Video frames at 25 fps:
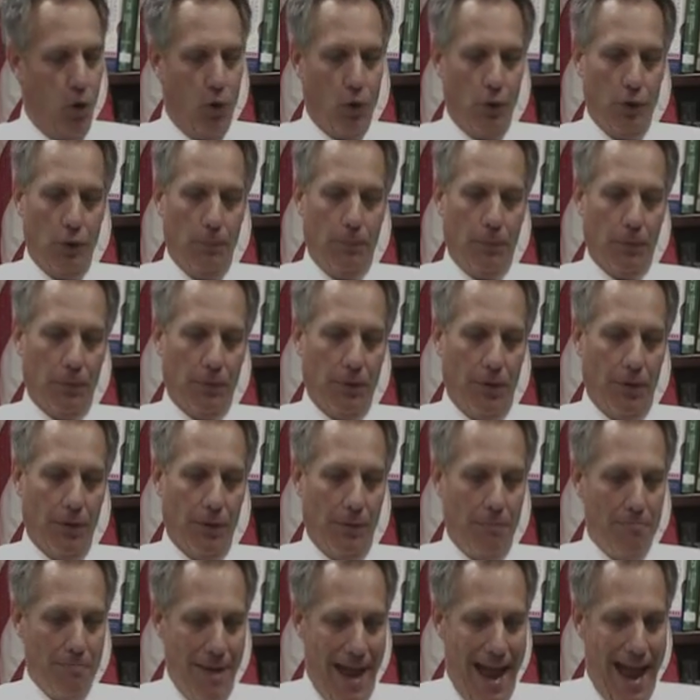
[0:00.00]
or you put on
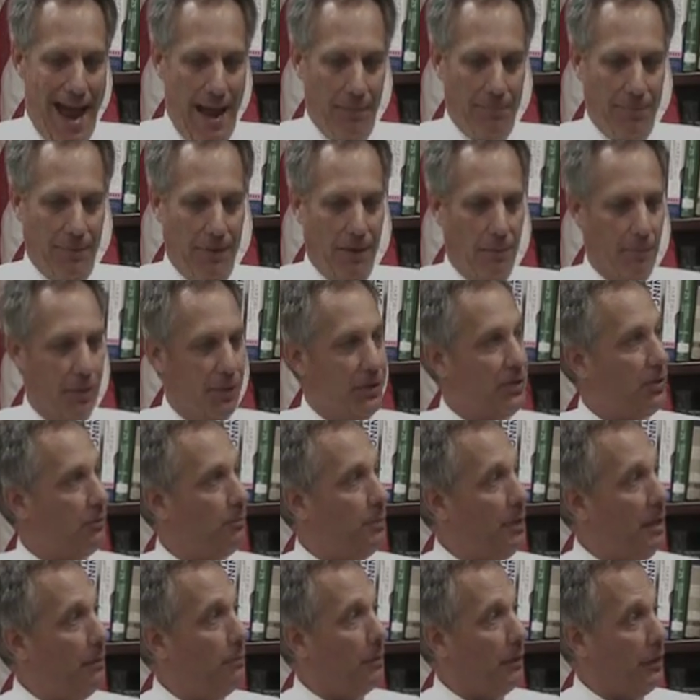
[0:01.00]
the map a bunch of
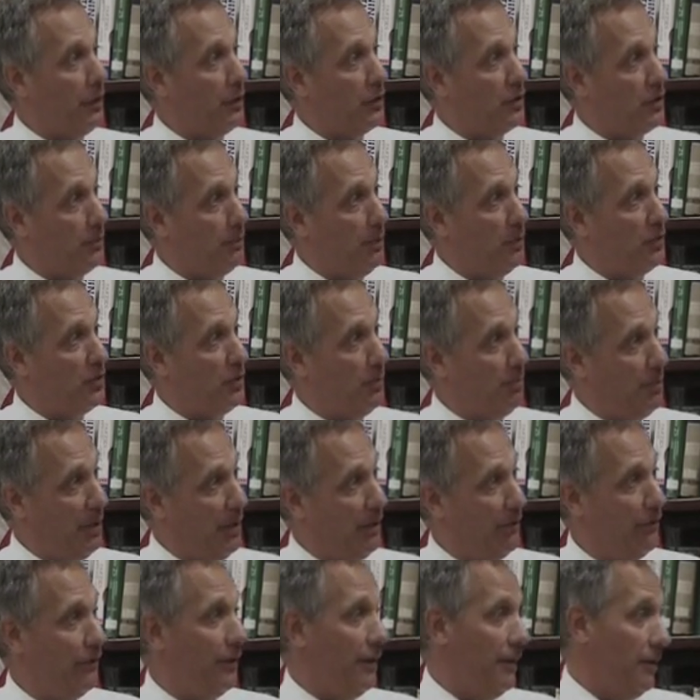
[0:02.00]
people that are supposed to
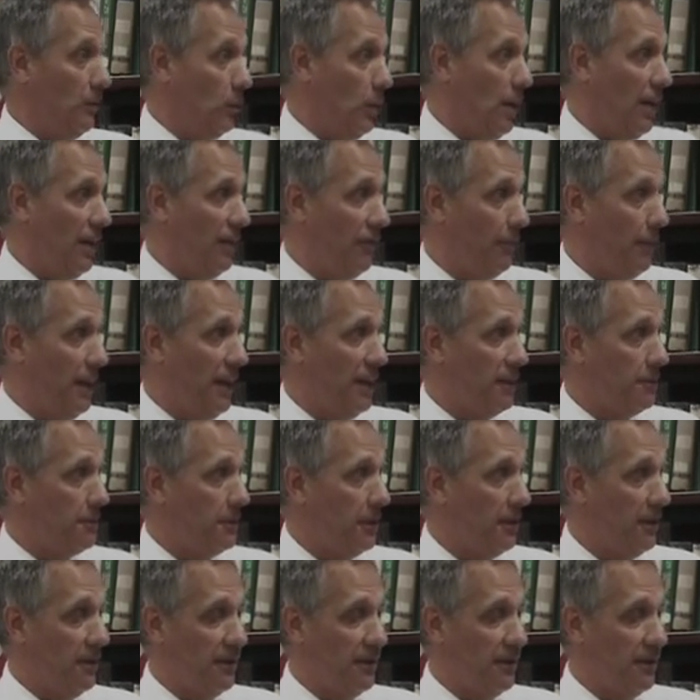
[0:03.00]
benefit in wildlife management